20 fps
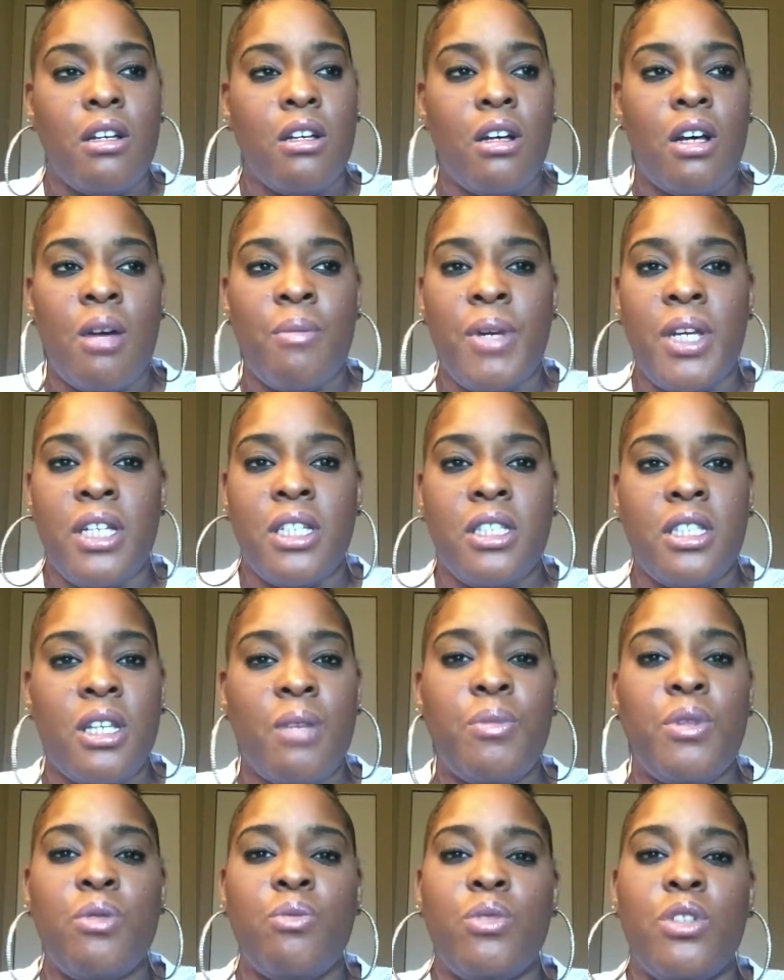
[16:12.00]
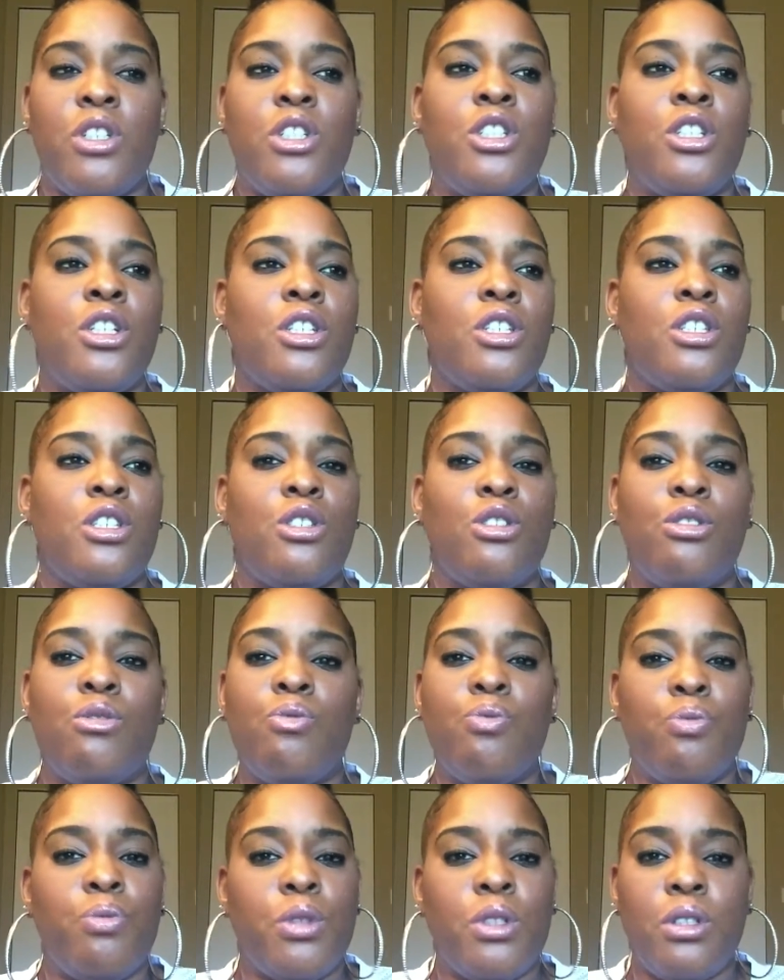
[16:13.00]
I mean, something was just,
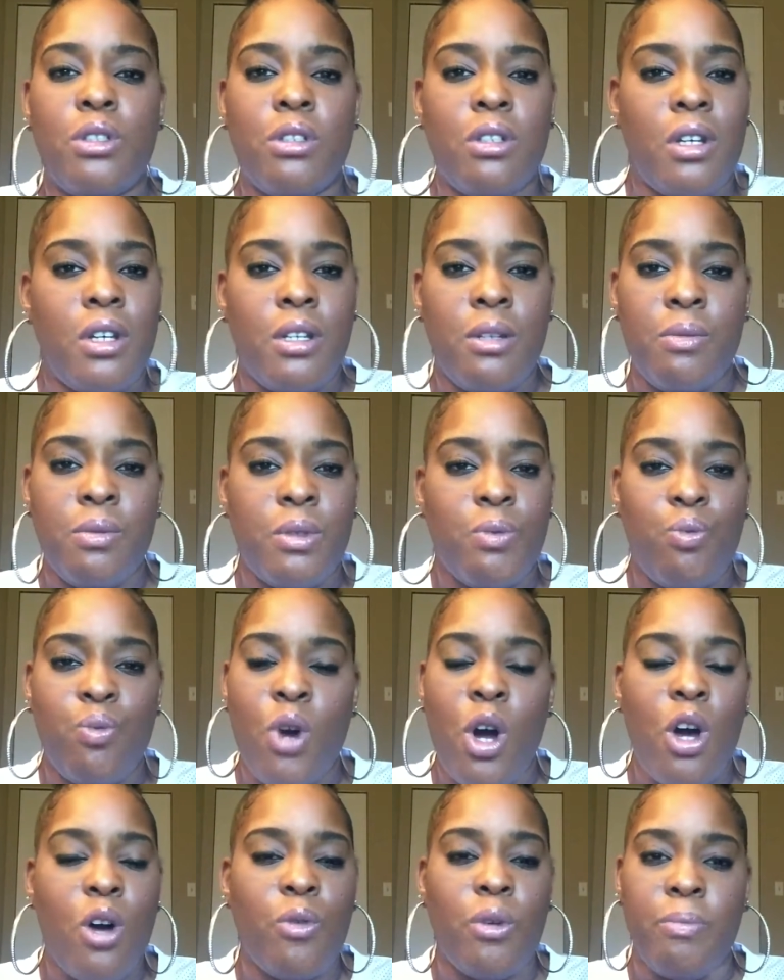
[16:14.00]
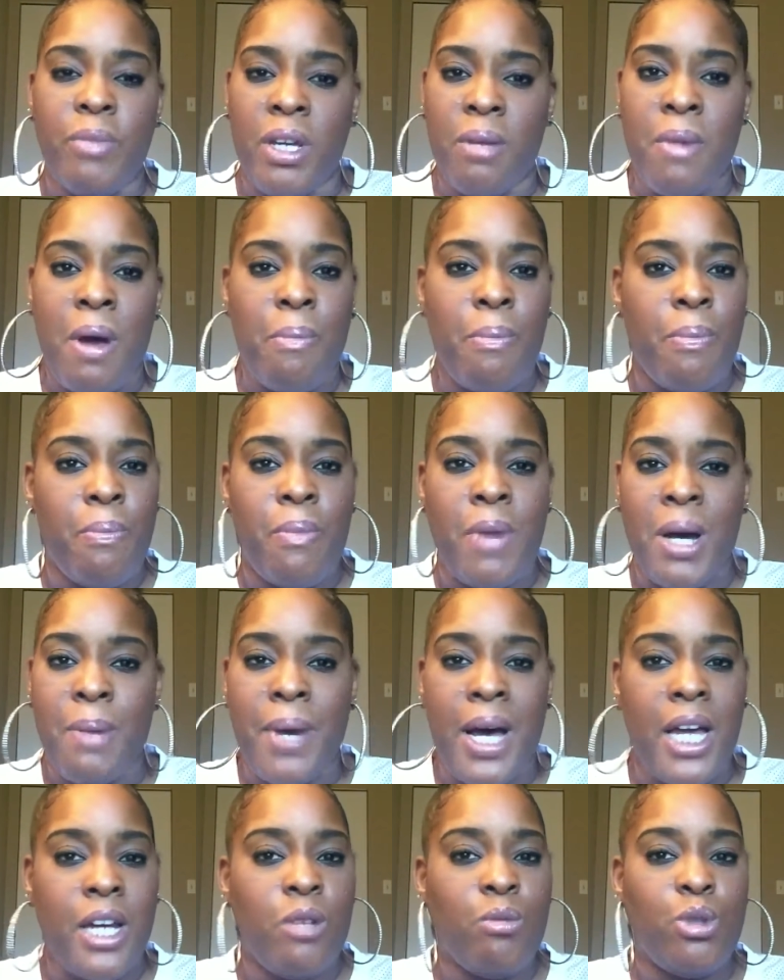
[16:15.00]
it was wrong with me. My
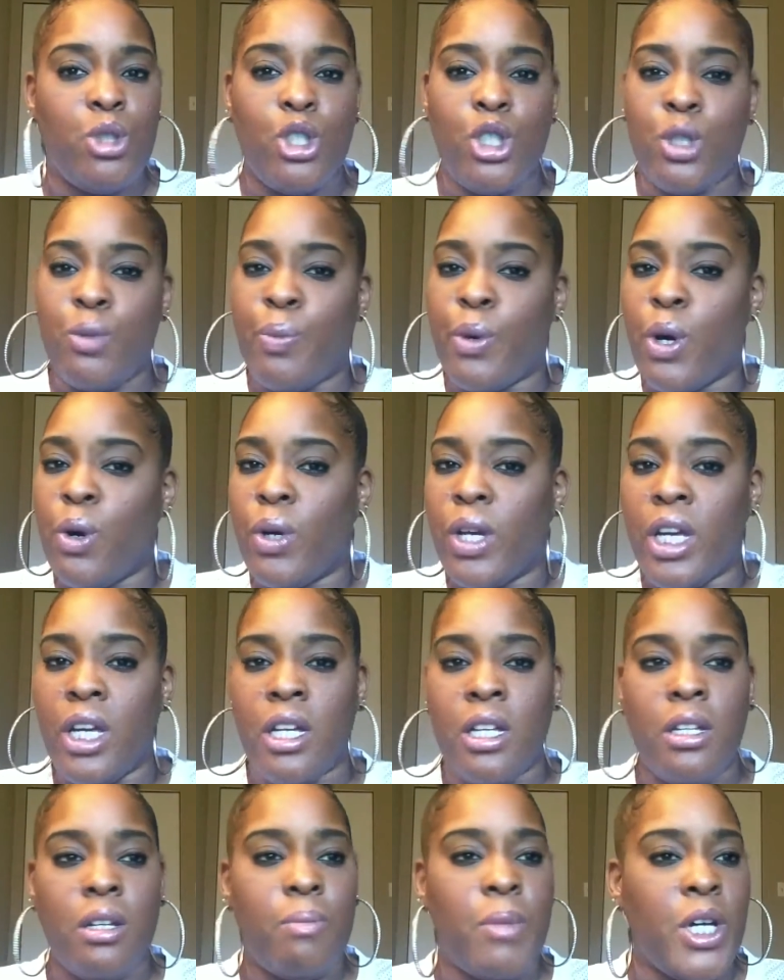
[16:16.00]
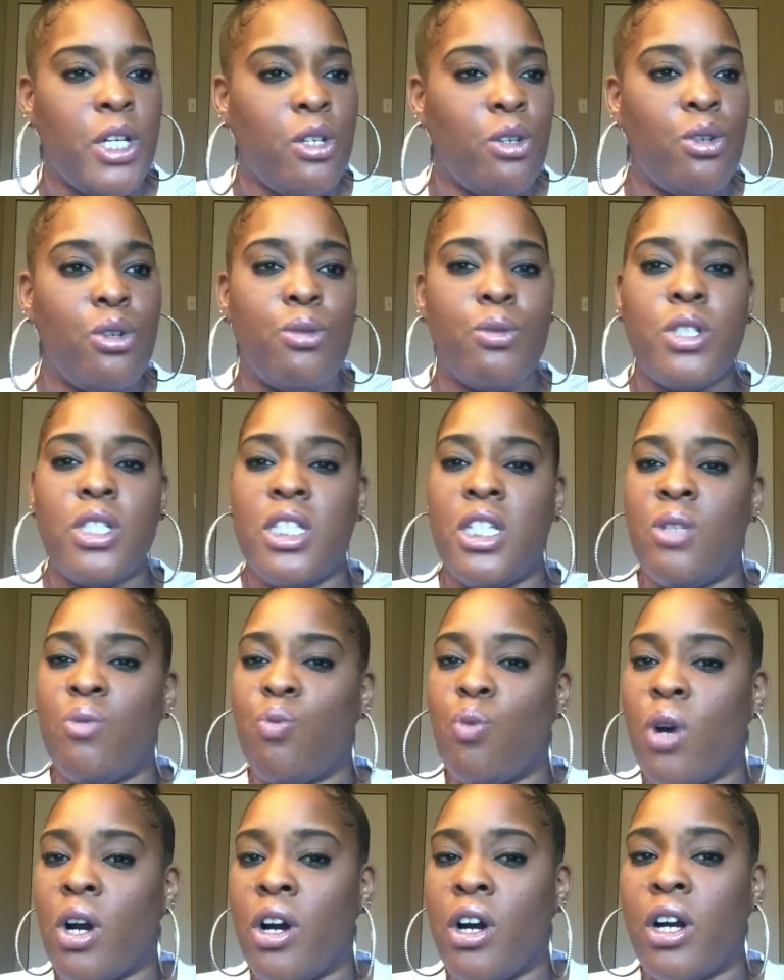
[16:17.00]
body was just broken, my uterus
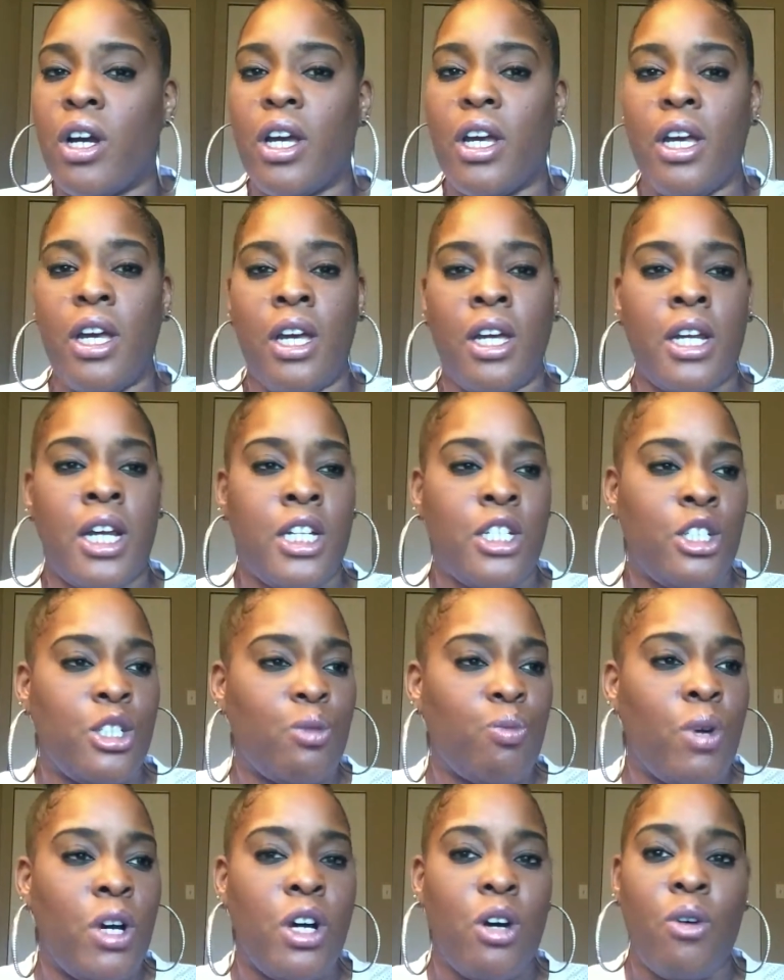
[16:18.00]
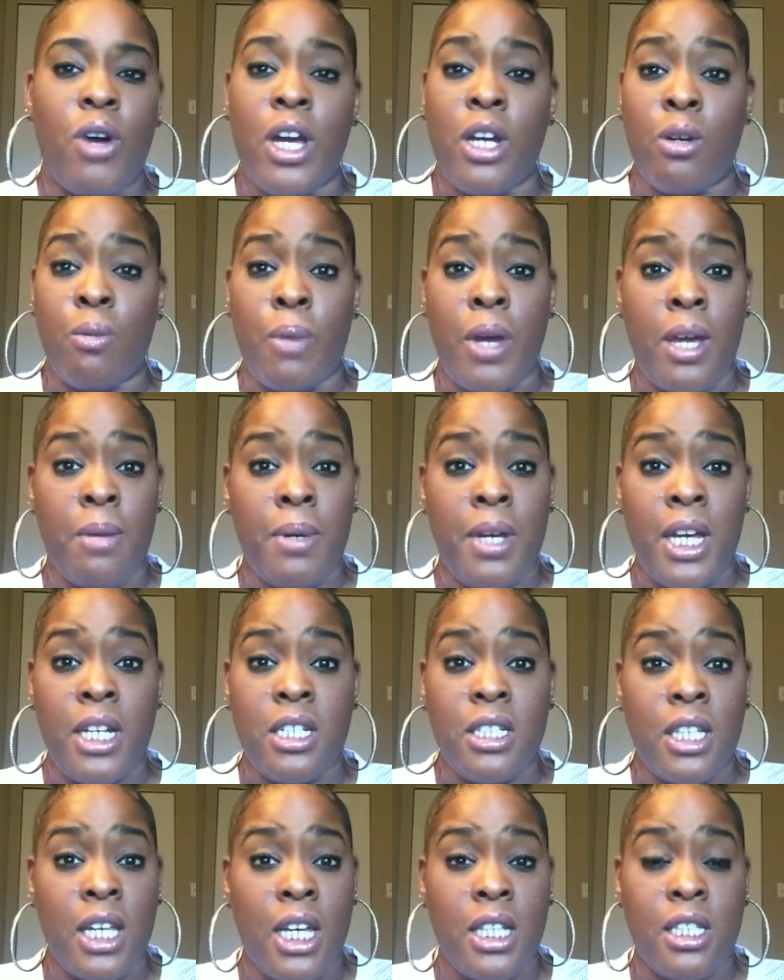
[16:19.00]
didn't work, and I just wasn't gonna have no baby. I
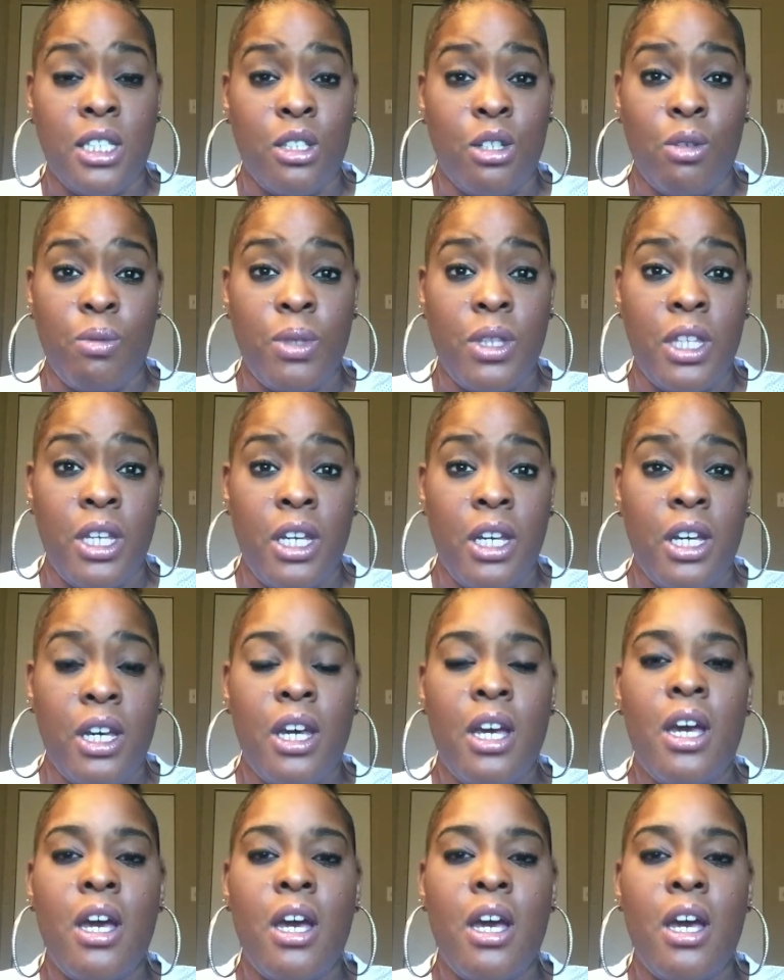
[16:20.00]
just had to deal with it.